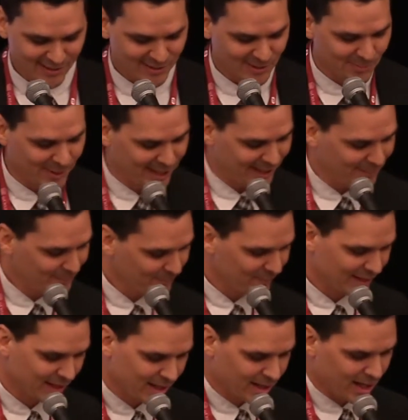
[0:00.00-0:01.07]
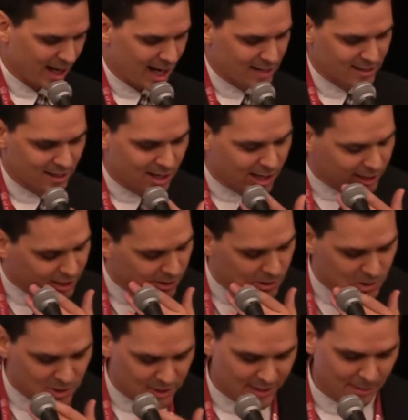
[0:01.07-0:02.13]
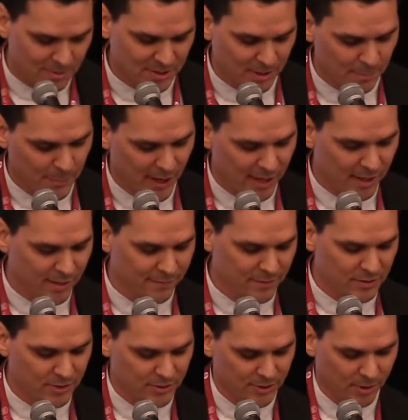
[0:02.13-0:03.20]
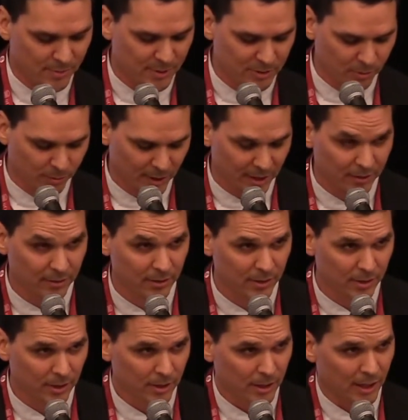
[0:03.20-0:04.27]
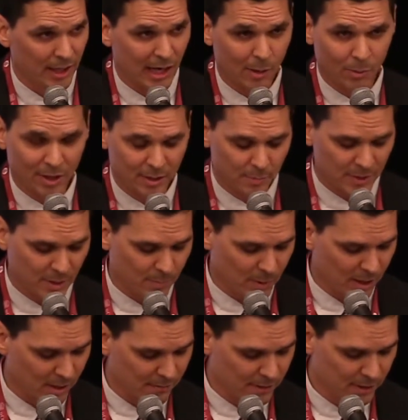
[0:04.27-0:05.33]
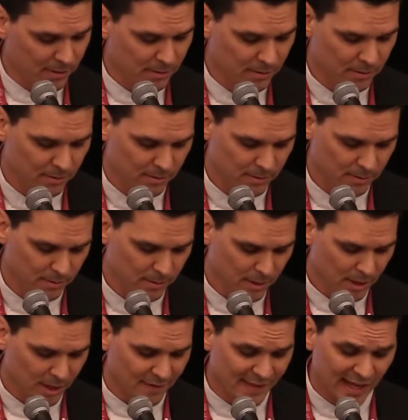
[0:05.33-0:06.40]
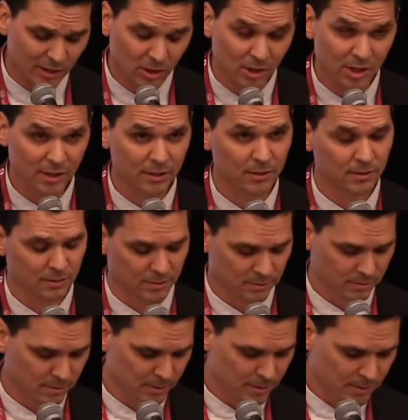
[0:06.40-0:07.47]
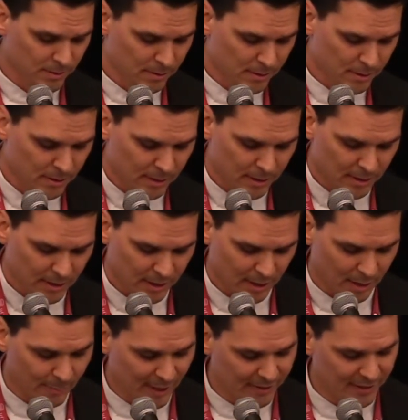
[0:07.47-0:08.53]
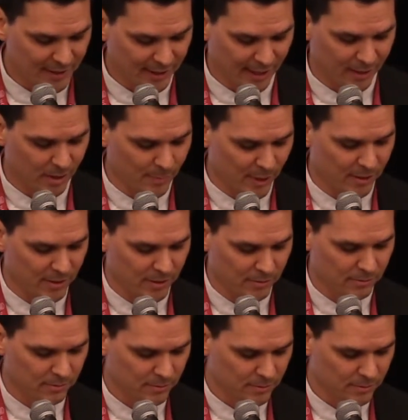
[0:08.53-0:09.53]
To me, I saw a coach that was competitive and determined to win, and I wanted to be a part of it. And that look, it meant he cared about you.